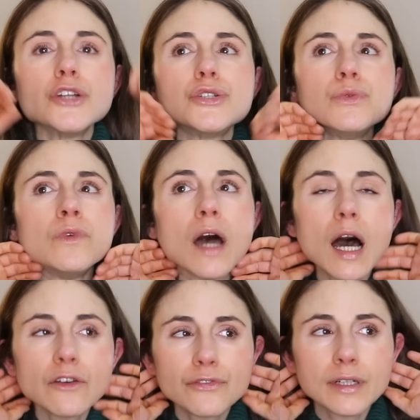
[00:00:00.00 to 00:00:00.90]
Do
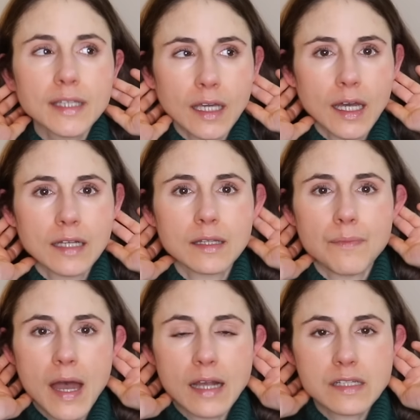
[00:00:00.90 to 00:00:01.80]
not forget the
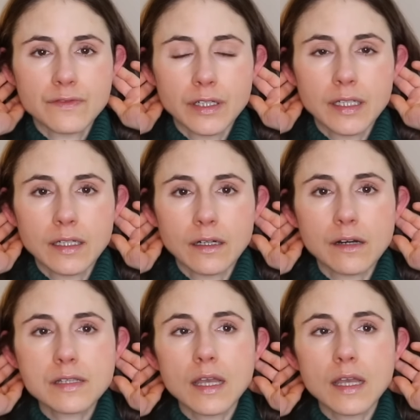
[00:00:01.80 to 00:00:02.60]
backs of your ears.